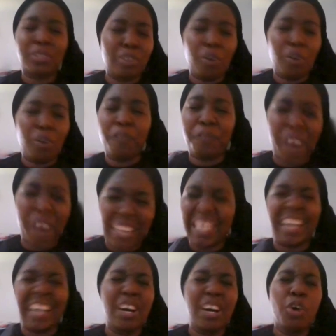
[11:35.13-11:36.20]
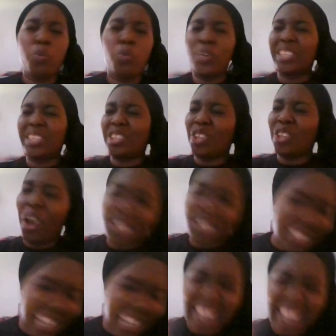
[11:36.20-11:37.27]
oh Father, with
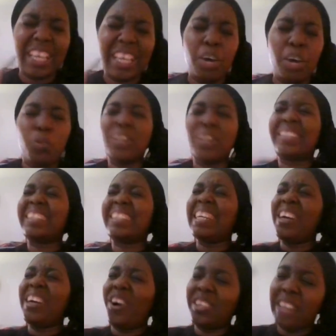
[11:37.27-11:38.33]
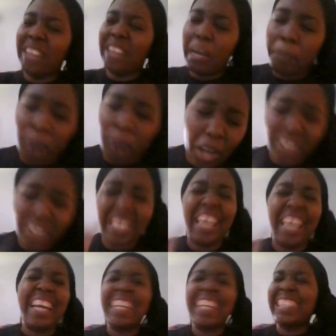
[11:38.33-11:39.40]
success, with 300 plus
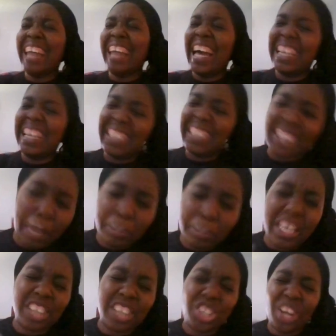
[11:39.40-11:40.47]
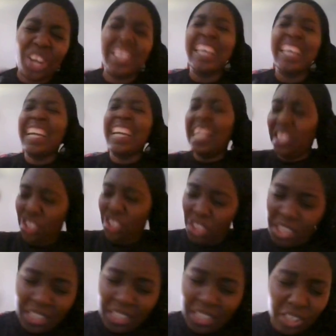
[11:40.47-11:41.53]
in their examination in
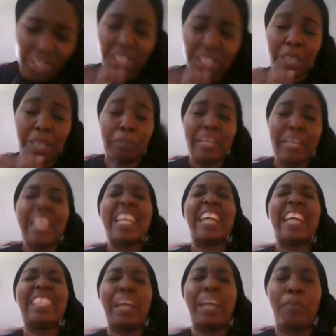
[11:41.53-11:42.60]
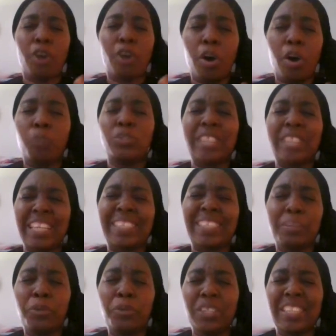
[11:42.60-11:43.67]
Jesus' name. Let them come with
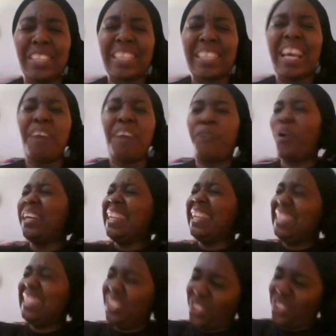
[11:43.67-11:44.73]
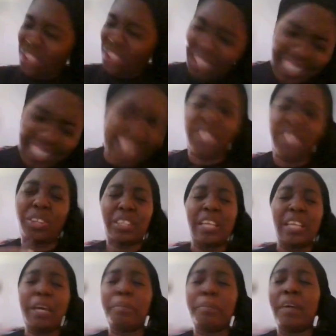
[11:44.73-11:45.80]
testimonies. For in Jesus'
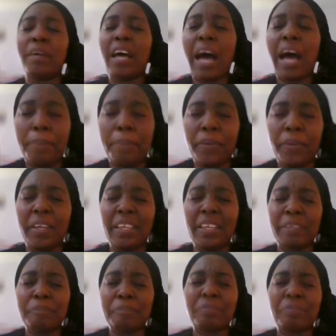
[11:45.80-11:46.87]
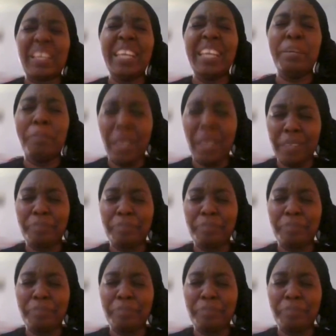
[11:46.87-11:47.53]
name I pray. Amen.